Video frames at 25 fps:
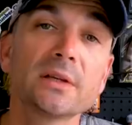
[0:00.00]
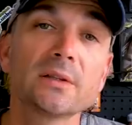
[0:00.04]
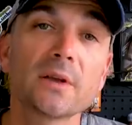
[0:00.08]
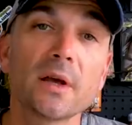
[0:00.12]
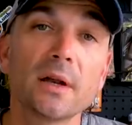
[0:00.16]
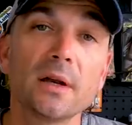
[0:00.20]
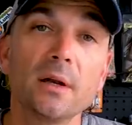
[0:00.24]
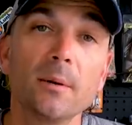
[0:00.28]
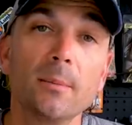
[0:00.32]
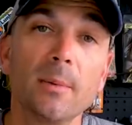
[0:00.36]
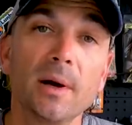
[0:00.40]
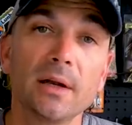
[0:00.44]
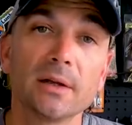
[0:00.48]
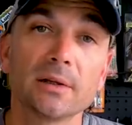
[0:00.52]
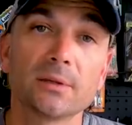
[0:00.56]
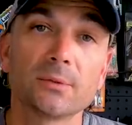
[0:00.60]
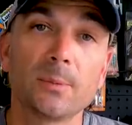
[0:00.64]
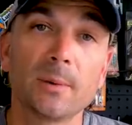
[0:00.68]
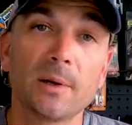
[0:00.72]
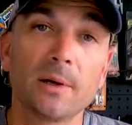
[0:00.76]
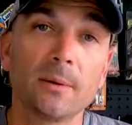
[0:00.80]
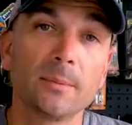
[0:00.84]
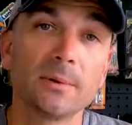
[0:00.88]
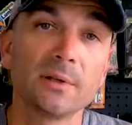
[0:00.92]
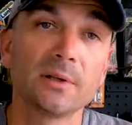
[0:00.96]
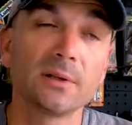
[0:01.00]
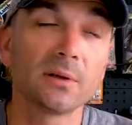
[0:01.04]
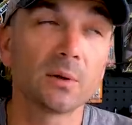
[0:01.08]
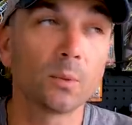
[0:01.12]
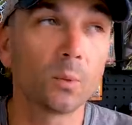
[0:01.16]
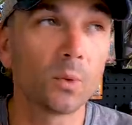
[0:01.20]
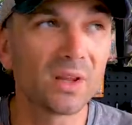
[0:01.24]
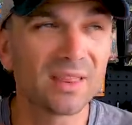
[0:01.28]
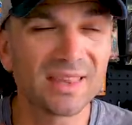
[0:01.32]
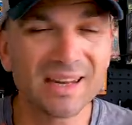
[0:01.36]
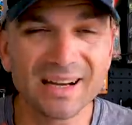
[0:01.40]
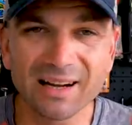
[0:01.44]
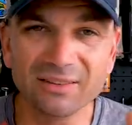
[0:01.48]
excited about experimenting
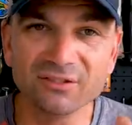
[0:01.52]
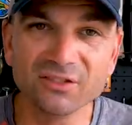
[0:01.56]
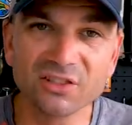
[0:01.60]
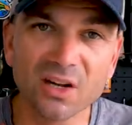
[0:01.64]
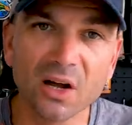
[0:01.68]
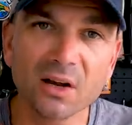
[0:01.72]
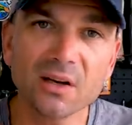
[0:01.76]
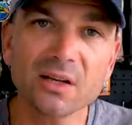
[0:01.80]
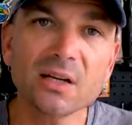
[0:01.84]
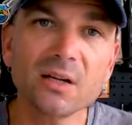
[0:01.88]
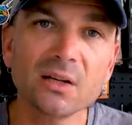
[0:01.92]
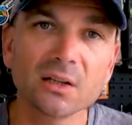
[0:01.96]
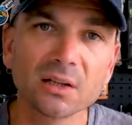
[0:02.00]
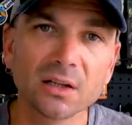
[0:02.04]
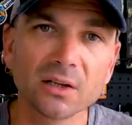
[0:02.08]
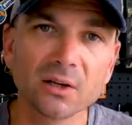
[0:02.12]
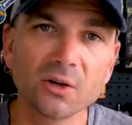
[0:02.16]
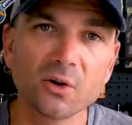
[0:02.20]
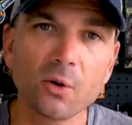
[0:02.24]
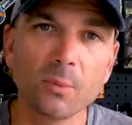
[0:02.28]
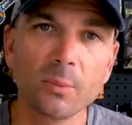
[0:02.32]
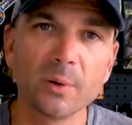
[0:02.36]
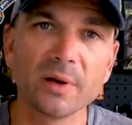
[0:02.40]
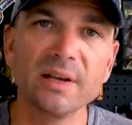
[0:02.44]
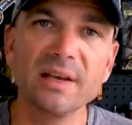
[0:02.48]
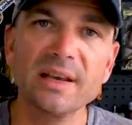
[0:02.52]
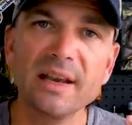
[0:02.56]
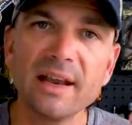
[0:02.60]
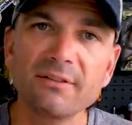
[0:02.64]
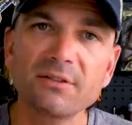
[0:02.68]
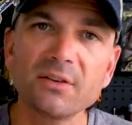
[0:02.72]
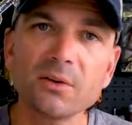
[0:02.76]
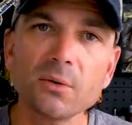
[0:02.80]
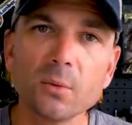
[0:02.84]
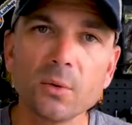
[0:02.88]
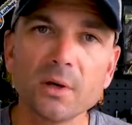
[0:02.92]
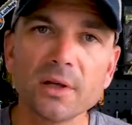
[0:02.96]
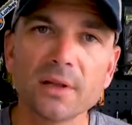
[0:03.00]
with, and I've done it a little, but
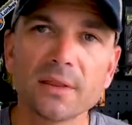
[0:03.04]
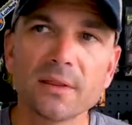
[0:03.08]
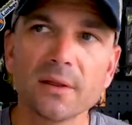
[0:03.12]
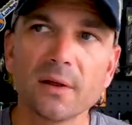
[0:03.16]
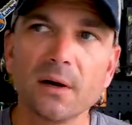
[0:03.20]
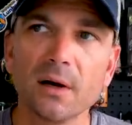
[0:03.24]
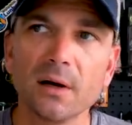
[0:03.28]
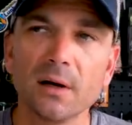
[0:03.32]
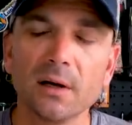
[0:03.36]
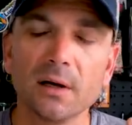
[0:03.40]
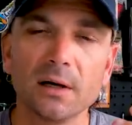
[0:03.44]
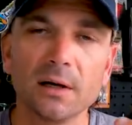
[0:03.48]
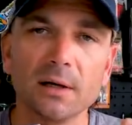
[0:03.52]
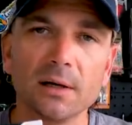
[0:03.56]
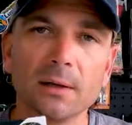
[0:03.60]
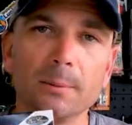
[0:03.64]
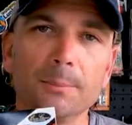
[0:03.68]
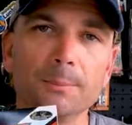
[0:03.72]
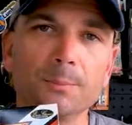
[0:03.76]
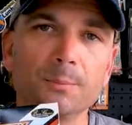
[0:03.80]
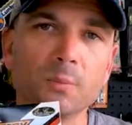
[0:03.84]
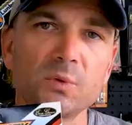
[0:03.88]
never with a